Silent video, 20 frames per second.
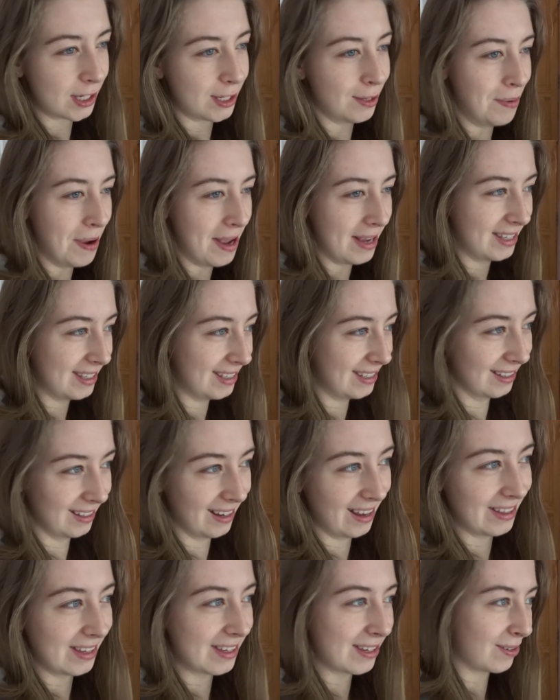semester
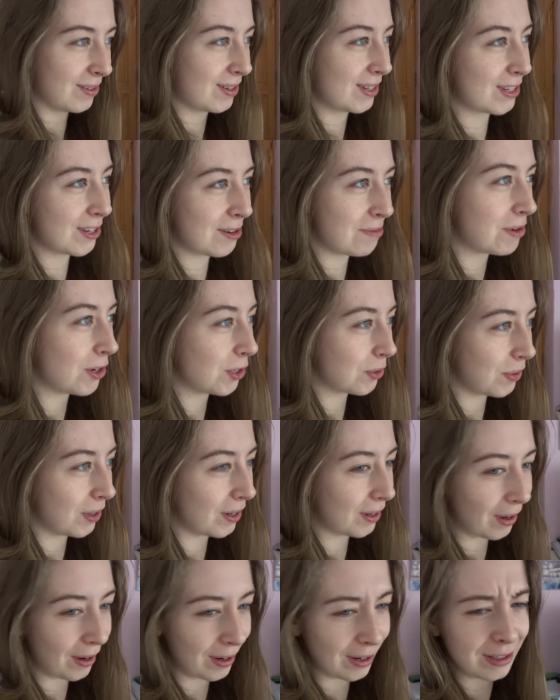and there's only so much
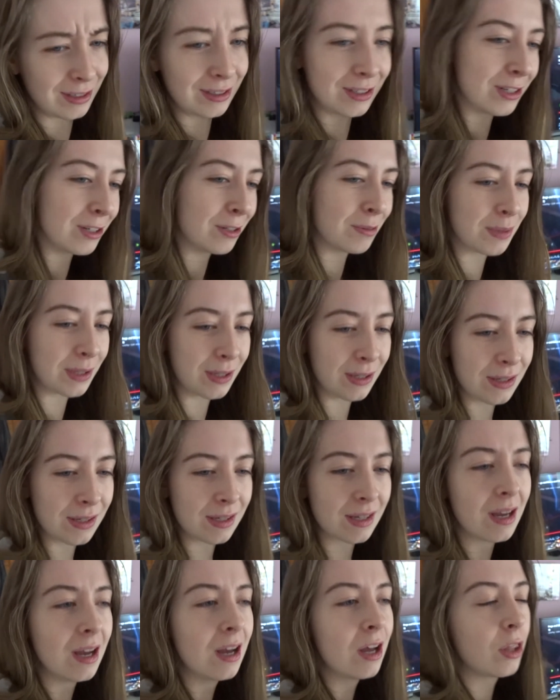work I can do
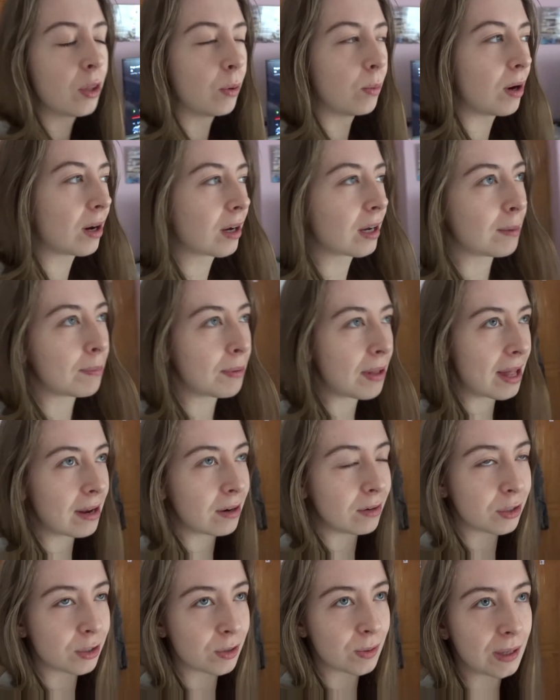because the work I plan
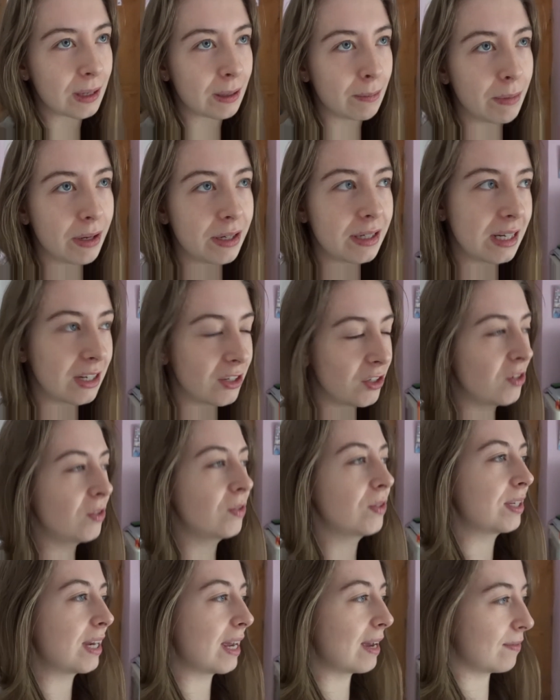on doing Monday,
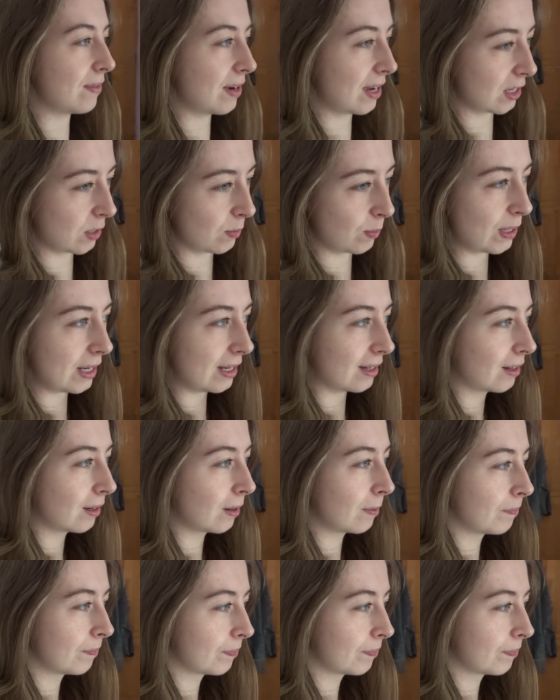Tuesday of next week